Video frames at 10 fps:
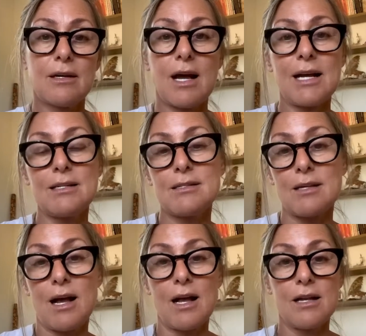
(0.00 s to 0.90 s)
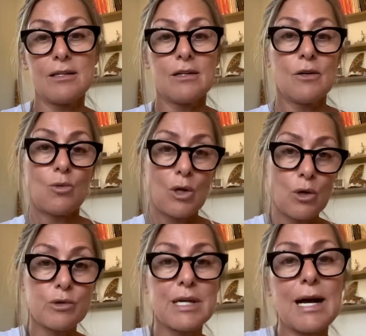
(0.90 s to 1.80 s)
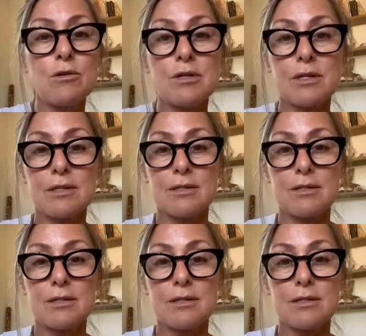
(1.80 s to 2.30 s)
I decide what goes out.